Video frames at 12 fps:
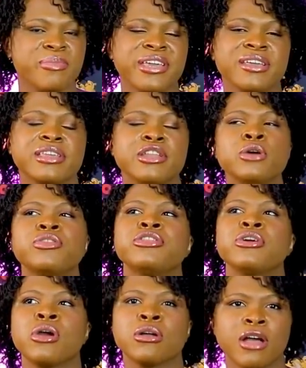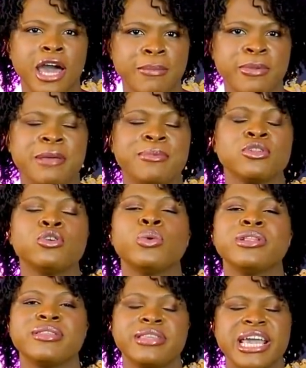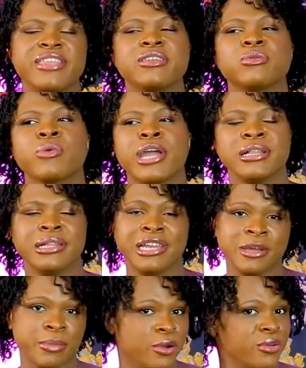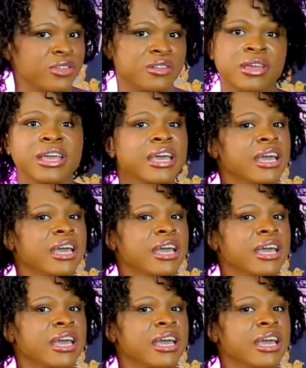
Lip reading: because I know that there are a lot of people who would say that a right-leaning person